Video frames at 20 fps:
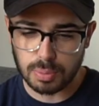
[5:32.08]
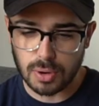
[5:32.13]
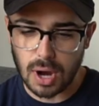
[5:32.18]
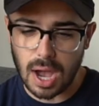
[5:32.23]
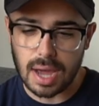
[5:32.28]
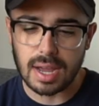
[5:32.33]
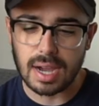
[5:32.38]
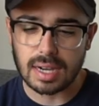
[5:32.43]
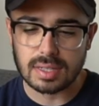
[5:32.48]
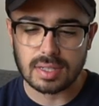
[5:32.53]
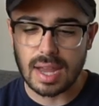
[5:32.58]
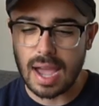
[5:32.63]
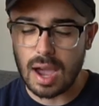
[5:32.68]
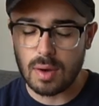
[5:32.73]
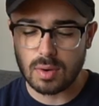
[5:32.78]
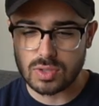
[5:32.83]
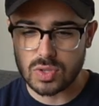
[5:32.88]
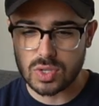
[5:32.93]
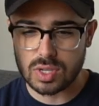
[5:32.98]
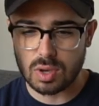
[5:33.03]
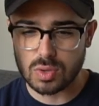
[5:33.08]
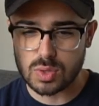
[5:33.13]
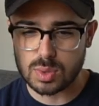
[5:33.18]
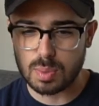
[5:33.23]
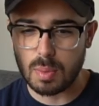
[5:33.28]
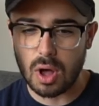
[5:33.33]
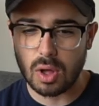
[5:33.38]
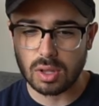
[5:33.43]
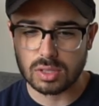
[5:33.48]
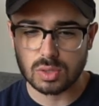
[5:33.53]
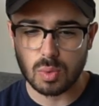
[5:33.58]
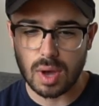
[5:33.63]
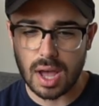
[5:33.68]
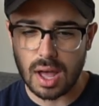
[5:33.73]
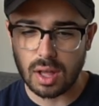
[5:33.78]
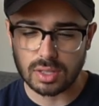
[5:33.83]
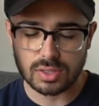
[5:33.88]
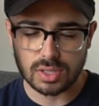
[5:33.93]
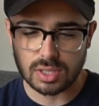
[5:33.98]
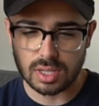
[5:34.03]
product and how it's so small as
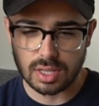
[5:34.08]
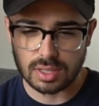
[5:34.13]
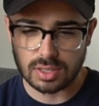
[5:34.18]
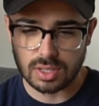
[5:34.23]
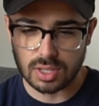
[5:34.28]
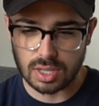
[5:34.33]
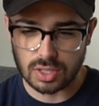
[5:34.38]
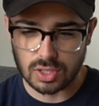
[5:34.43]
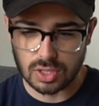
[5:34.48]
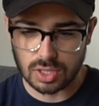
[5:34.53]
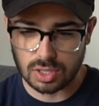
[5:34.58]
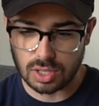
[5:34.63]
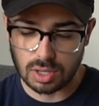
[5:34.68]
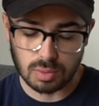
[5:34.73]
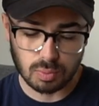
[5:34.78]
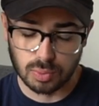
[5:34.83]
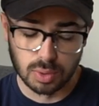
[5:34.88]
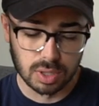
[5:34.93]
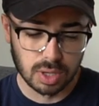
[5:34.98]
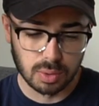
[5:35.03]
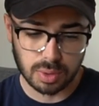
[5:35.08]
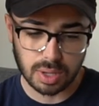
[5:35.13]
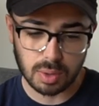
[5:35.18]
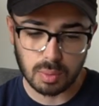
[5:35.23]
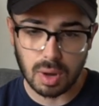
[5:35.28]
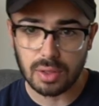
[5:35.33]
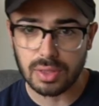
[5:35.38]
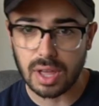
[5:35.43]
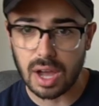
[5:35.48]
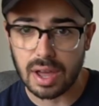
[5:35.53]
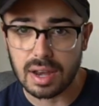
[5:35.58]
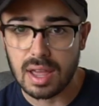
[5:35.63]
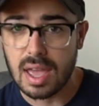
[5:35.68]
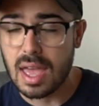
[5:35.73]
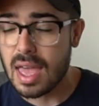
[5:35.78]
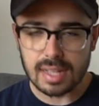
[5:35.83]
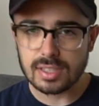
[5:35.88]
well. It's, it's, it's really, really well done.